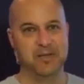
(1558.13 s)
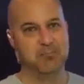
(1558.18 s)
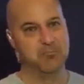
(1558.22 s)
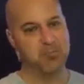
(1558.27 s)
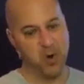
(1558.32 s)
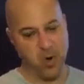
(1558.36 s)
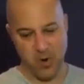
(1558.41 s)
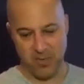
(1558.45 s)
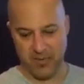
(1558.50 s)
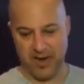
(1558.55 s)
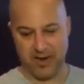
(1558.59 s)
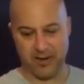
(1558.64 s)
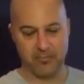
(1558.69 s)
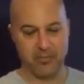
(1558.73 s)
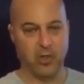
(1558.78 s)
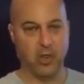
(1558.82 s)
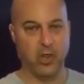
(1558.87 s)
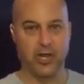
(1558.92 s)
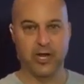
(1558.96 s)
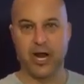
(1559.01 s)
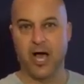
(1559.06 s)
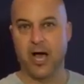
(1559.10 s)
boom, I can
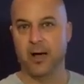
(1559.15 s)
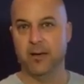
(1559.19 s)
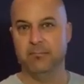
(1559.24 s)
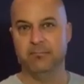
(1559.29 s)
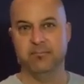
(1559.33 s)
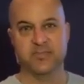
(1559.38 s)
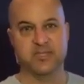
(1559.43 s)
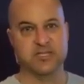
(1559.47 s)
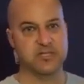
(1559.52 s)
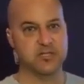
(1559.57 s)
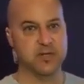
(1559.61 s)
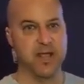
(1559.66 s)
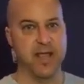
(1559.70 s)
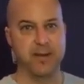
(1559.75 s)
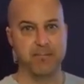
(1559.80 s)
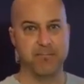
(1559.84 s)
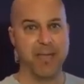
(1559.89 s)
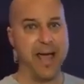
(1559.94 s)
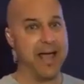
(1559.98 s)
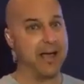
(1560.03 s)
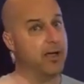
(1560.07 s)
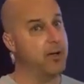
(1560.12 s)
pull it up
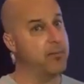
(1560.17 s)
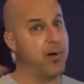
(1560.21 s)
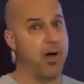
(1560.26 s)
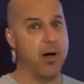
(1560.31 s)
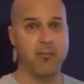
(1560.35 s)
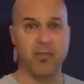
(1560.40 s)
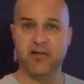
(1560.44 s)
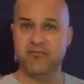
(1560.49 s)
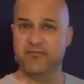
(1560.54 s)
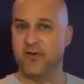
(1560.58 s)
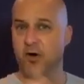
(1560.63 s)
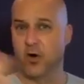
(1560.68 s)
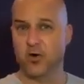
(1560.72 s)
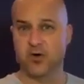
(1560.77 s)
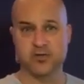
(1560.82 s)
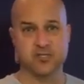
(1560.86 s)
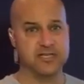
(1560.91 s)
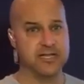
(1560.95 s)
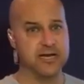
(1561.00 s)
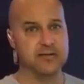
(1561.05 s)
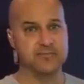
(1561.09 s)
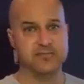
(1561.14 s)
and back up all my
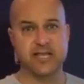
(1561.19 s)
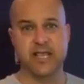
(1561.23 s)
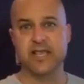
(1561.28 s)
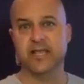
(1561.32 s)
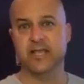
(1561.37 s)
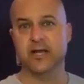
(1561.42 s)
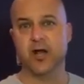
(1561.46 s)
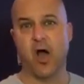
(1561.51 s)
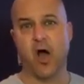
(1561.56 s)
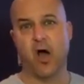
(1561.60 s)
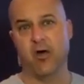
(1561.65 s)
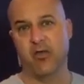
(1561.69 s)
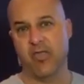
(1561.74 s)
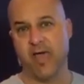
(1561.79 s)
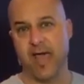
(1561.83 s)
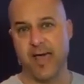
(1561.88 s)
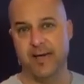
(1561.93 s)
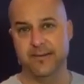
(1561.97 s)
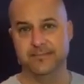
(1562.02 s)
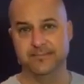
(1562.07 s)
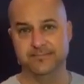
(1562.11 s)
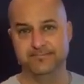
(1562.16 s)
photos that I'm taking, all of that.